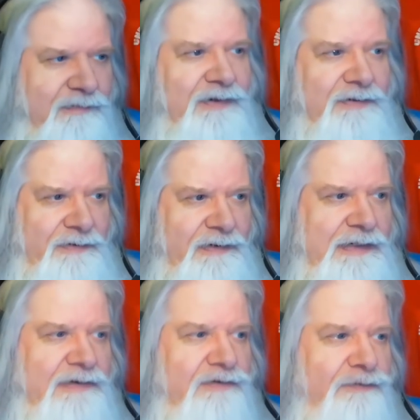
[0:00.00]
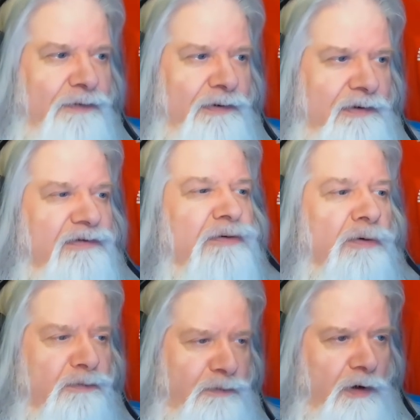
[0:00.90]
you know, the
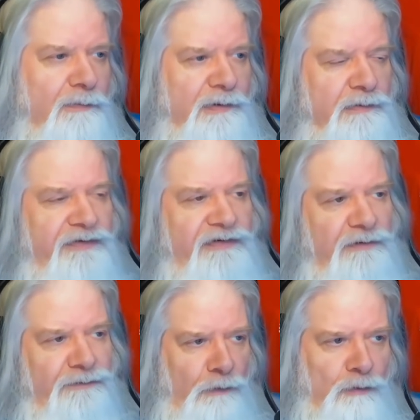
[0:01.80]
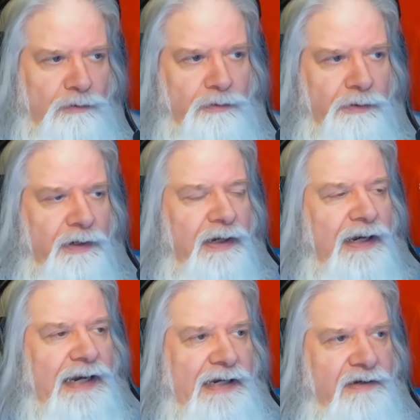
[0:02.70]
sort of common received folklore
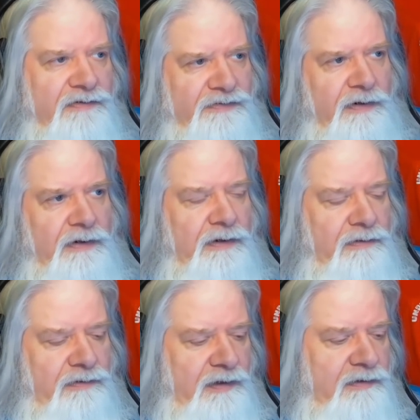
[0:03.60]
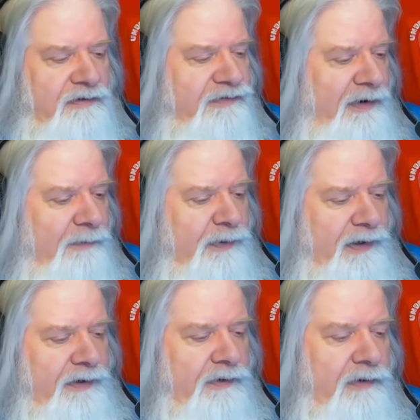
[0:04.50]
is that this
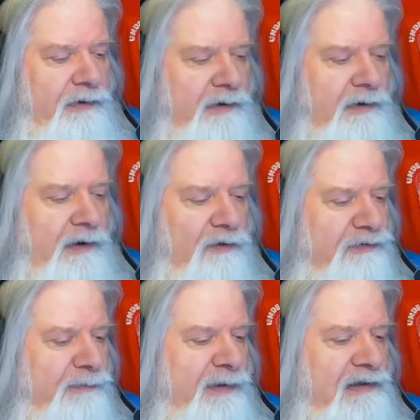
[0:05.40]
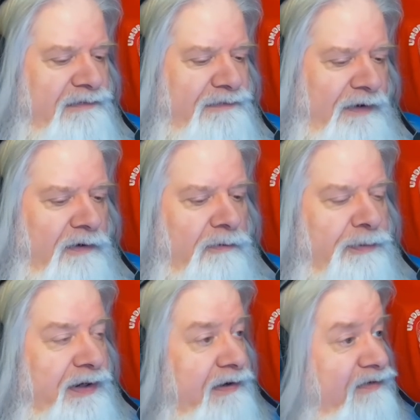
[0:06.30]
empire ultimately fell
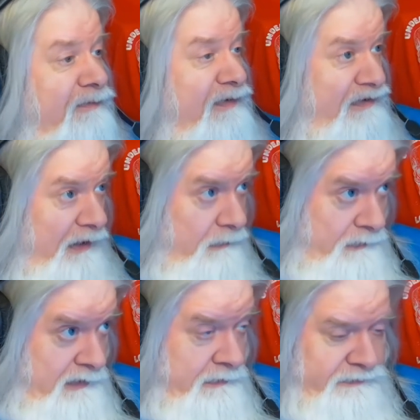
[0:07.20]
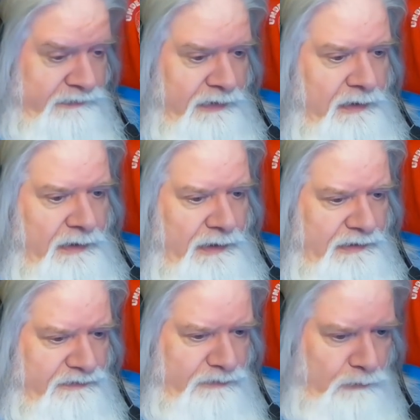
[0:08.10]
because of its arrogance
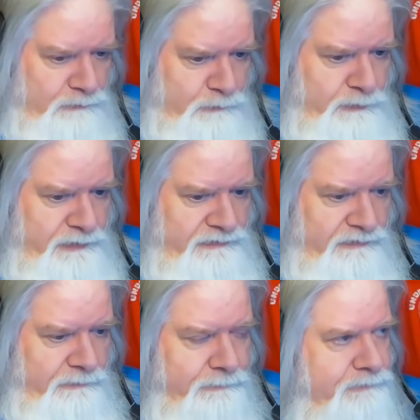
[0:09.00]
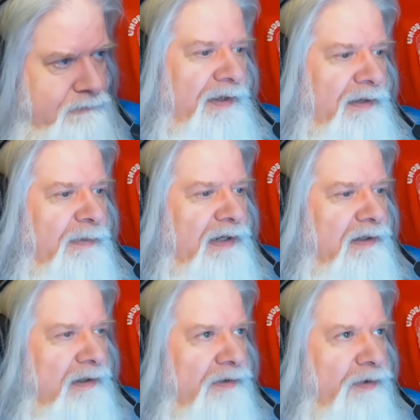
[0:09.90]
and its overreach. They may
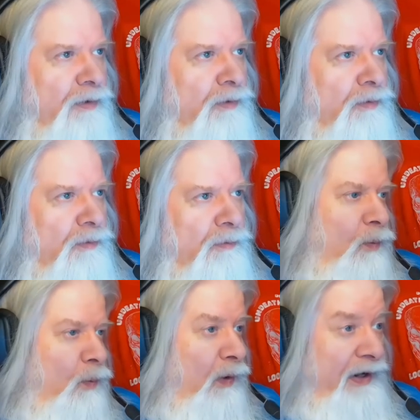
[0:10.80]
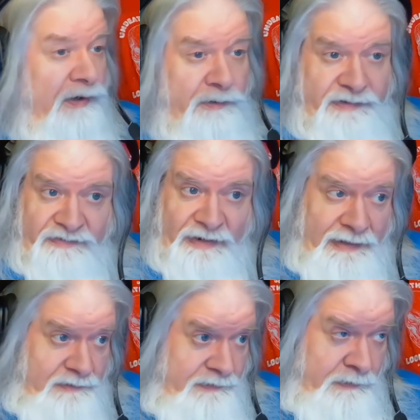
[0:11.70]
not know where
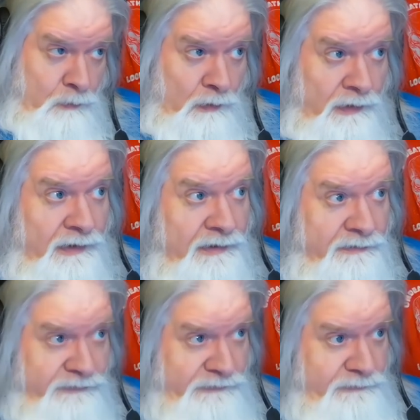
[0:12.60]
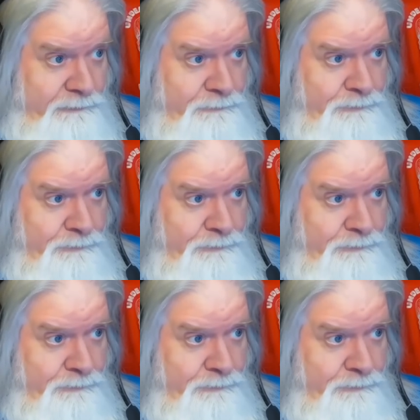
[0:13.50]
exactly it was.